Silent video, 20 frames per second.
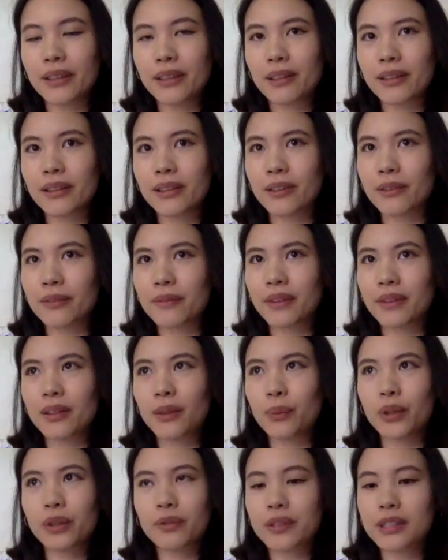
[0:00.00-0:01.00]
you know,
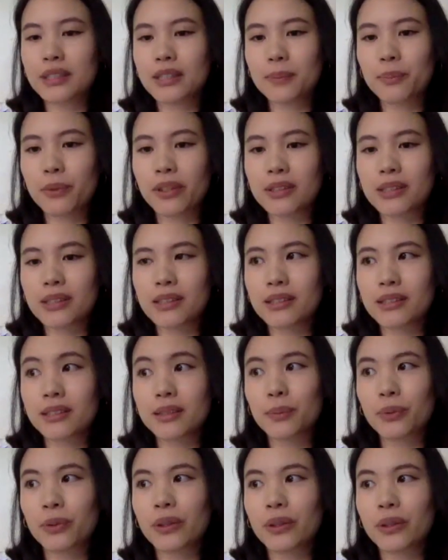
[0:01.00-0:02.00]
the work visa process is
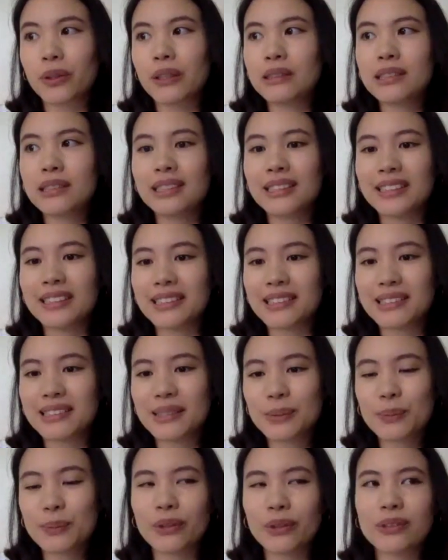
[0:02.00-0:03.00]
a pretty
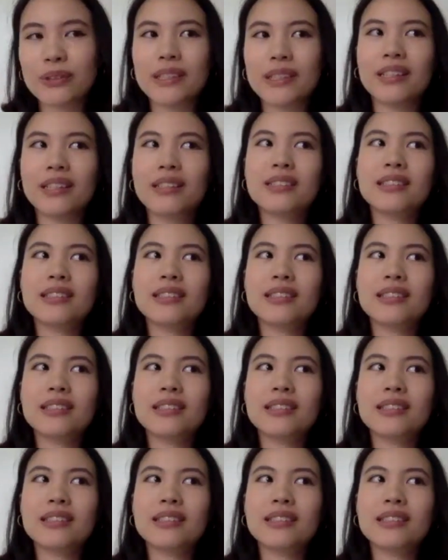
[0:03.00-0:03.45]
tedious process.